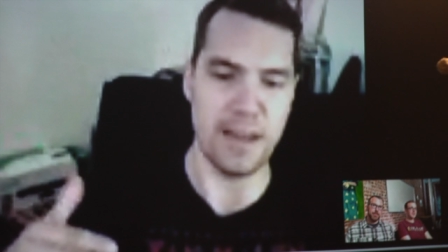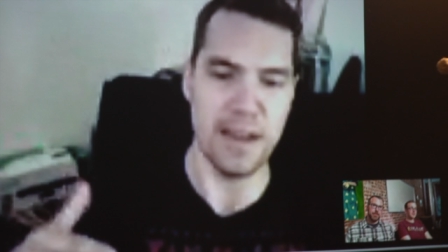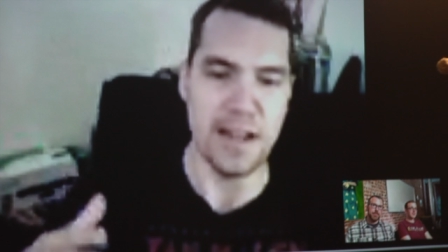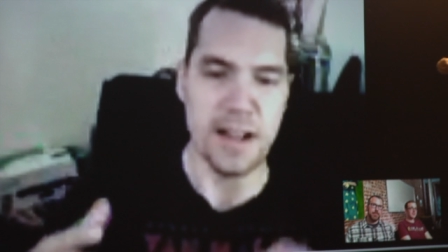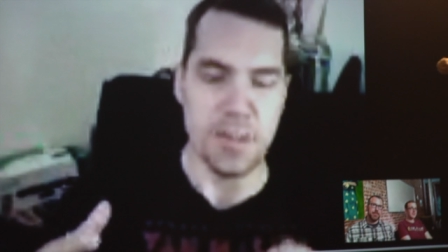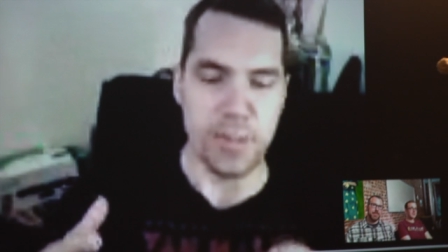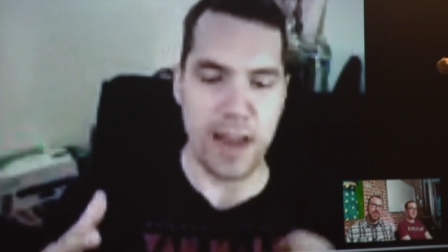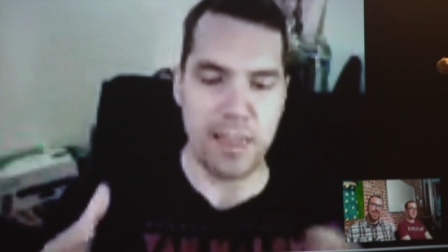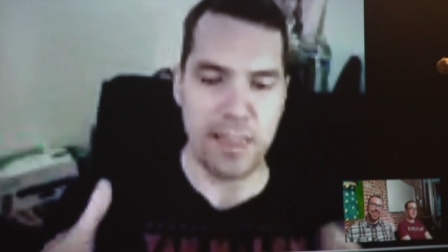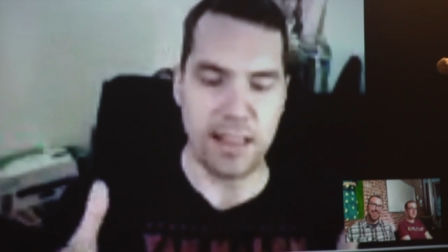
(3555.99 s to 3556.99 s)
But but
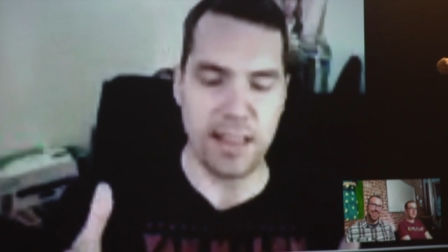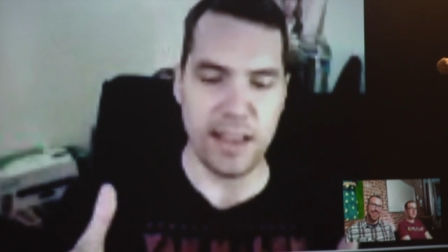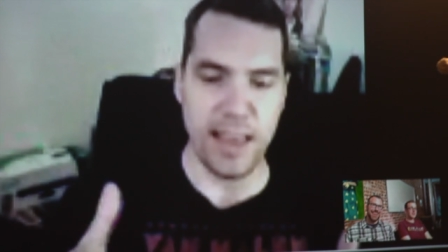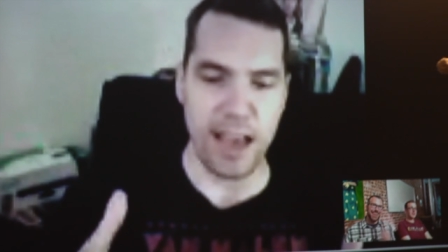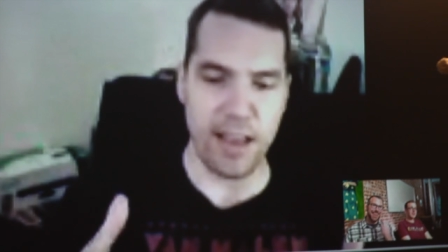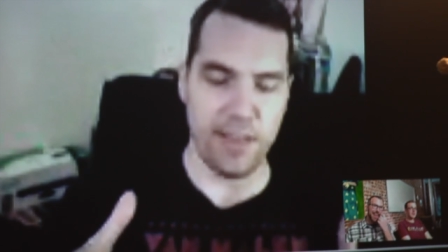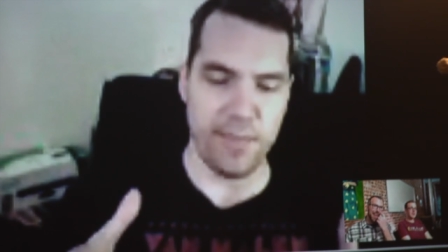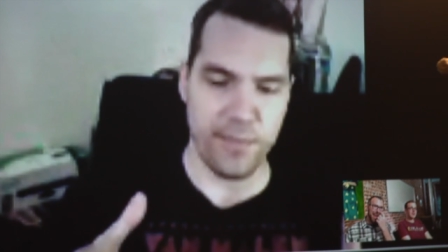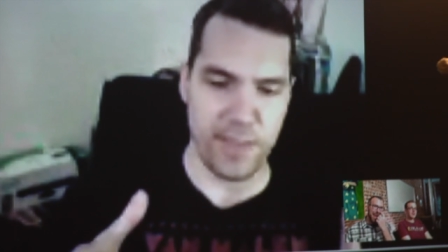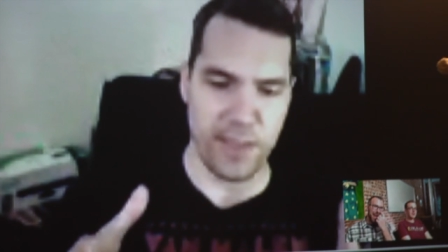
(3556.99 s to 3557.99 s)
I think that, yeah,
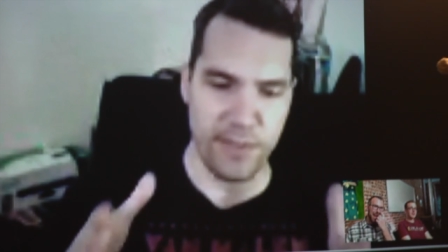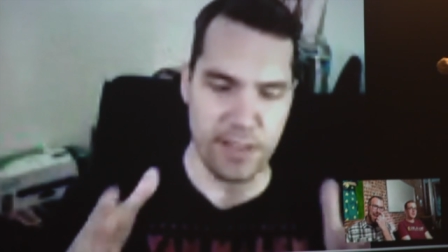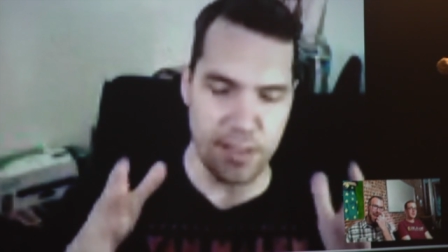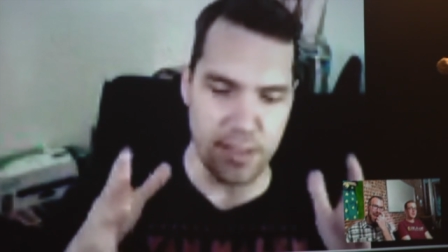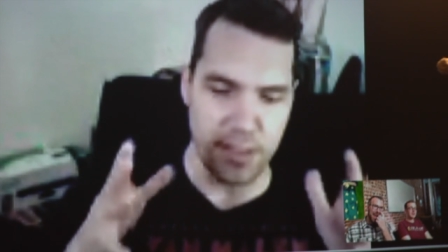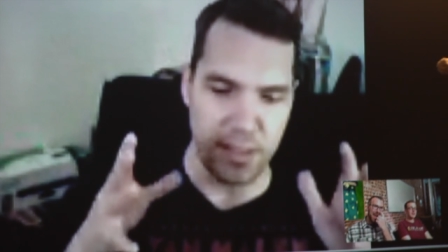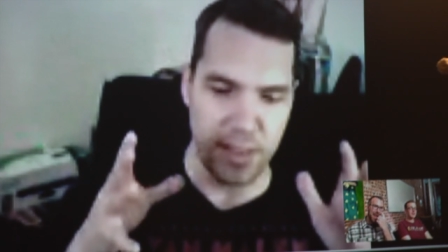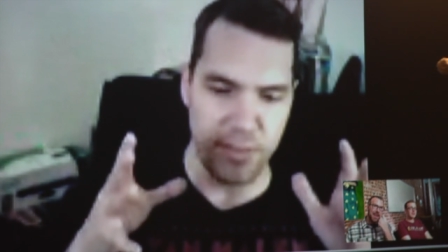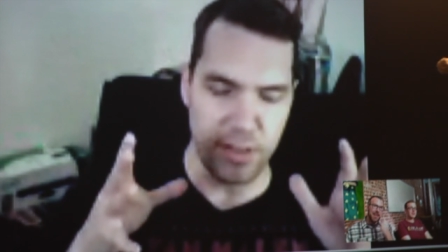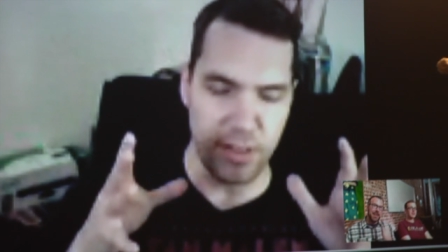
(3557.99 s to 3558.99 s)
if if it's
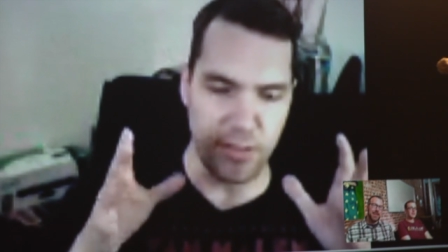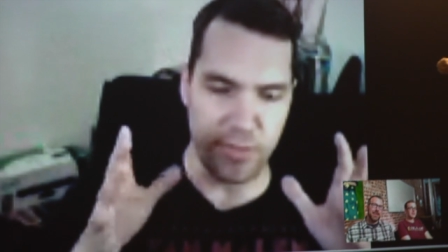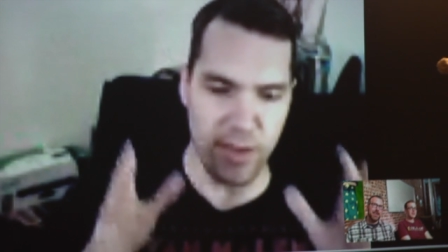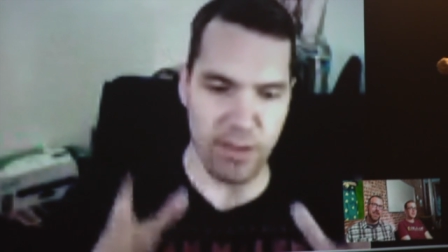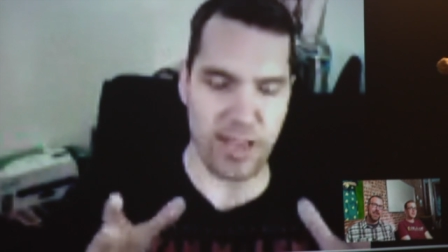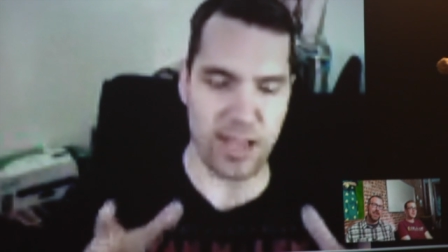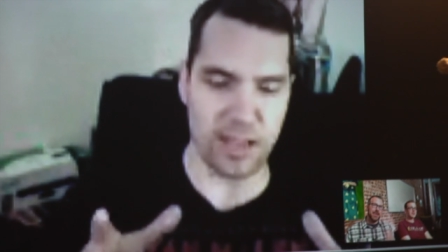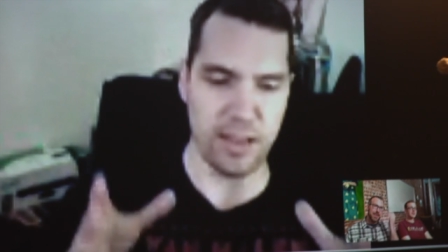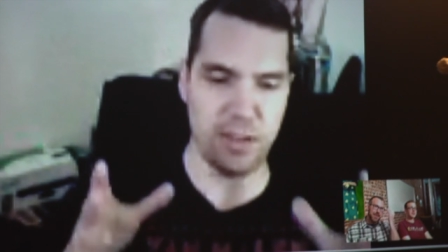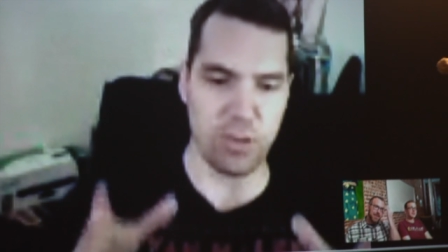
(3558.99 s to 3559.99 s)
if it's a very
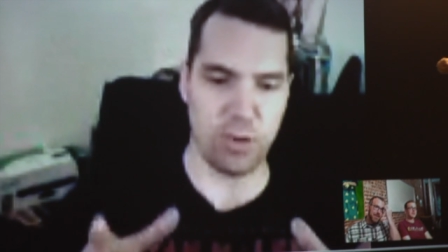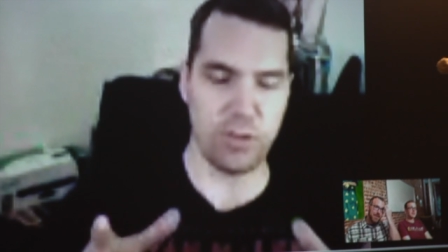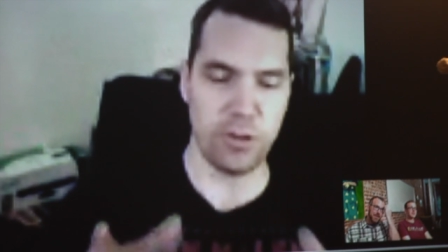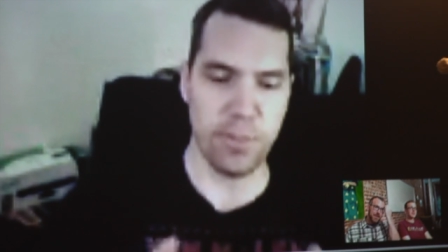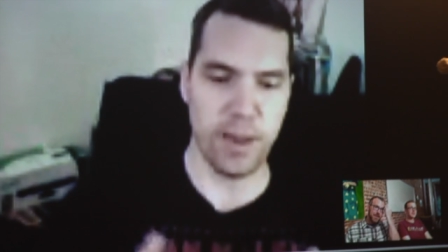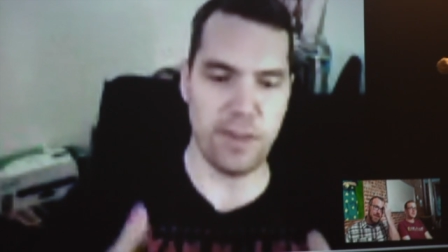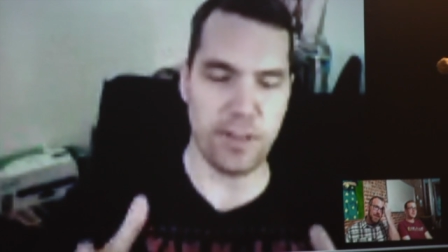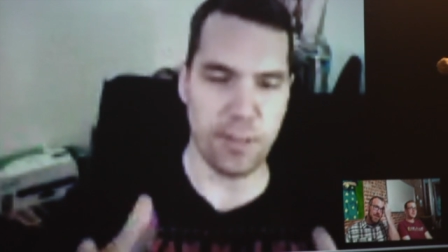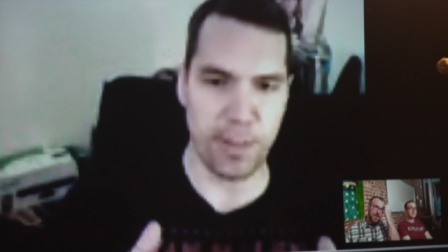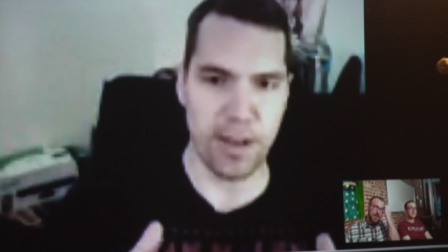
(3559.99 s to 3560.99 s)
clear short-term
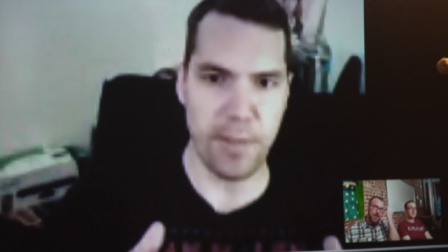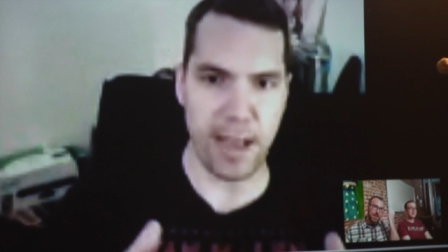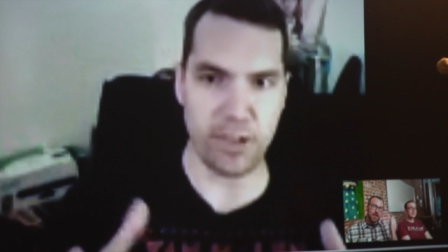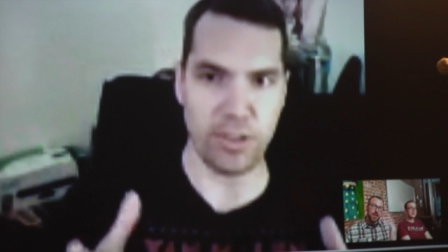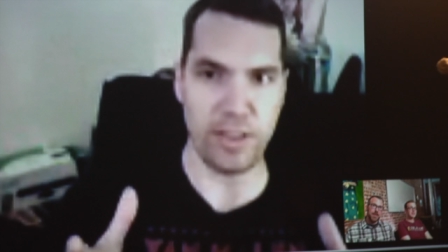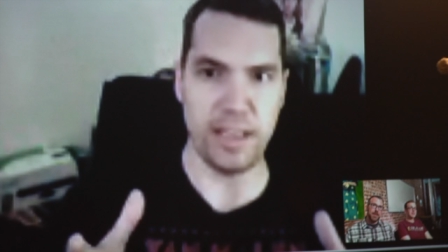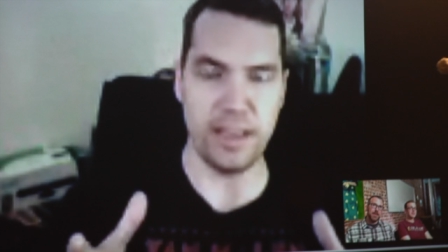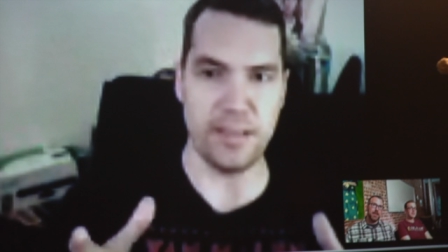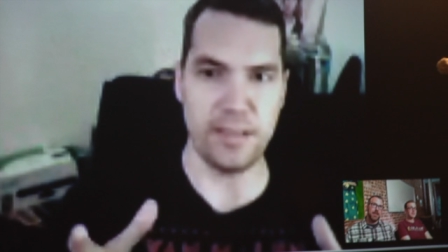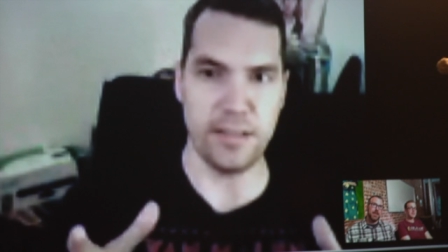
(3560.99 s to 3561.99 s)
benefit, the player may
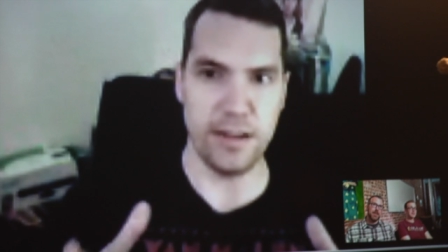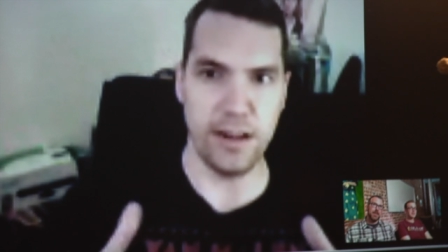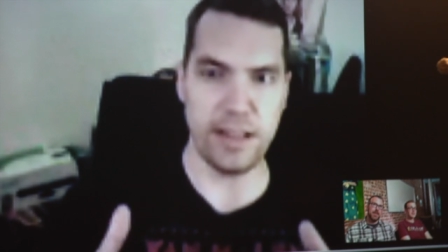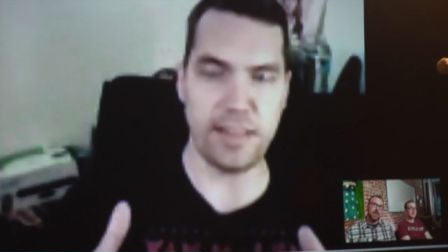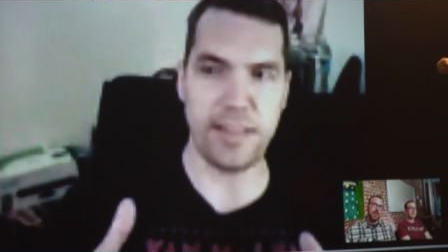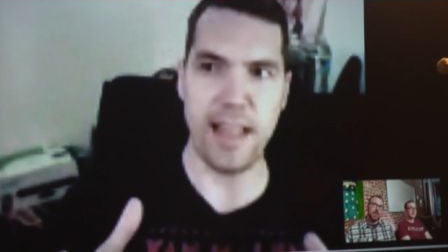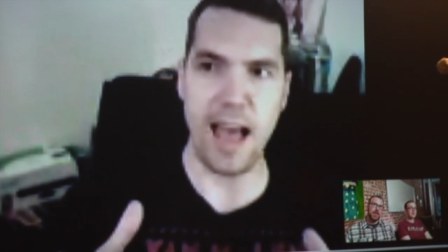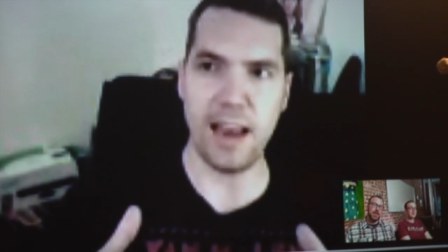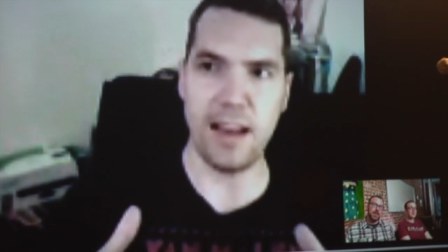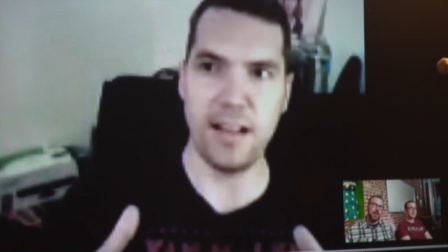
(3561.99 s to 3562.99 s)
actually, it's
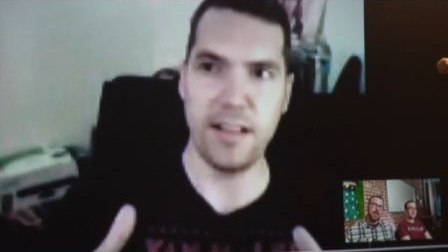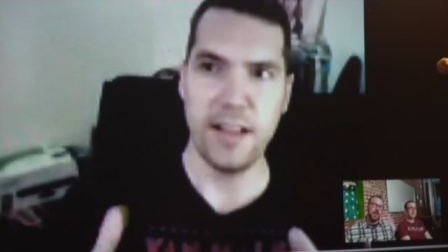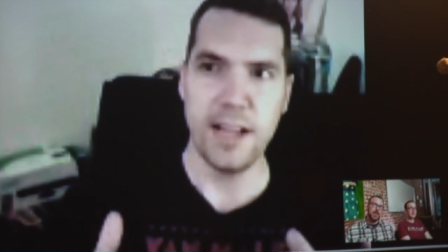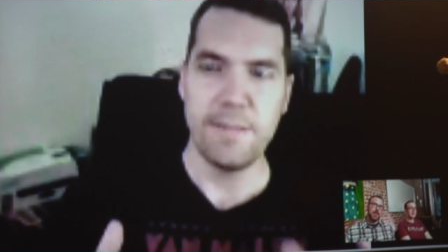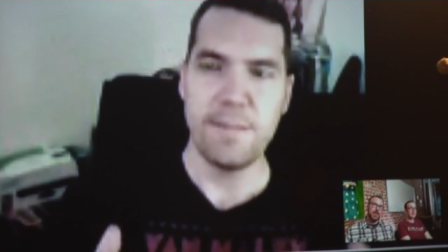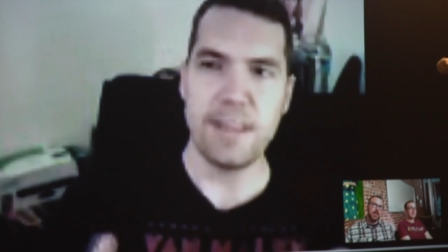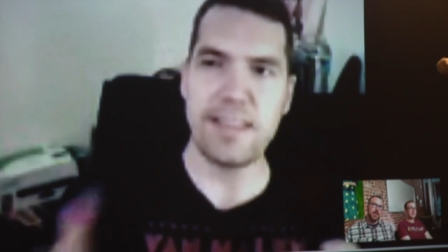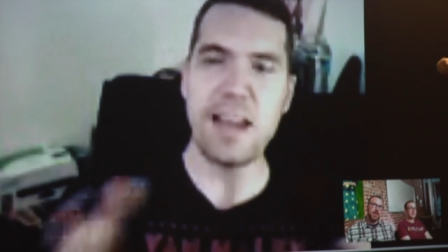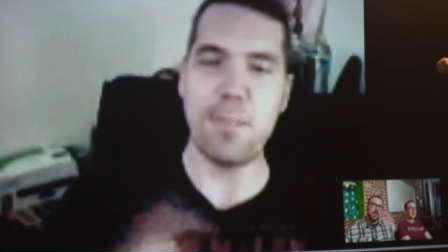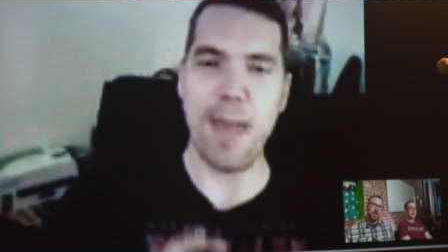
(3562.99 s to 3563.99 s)
not it's
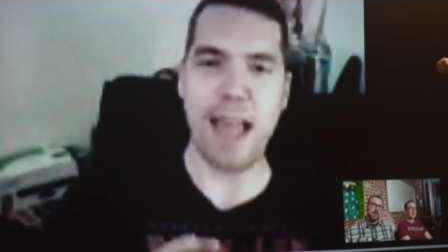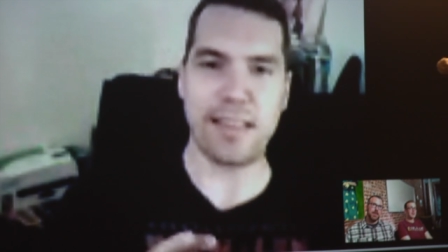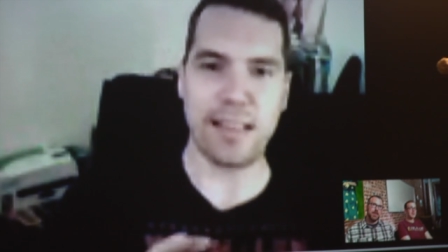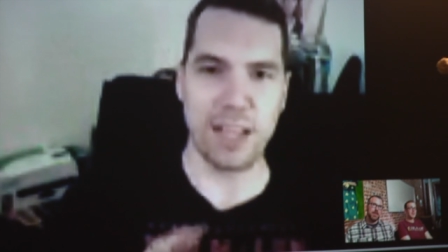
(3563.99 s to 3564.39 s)
not a bad thing.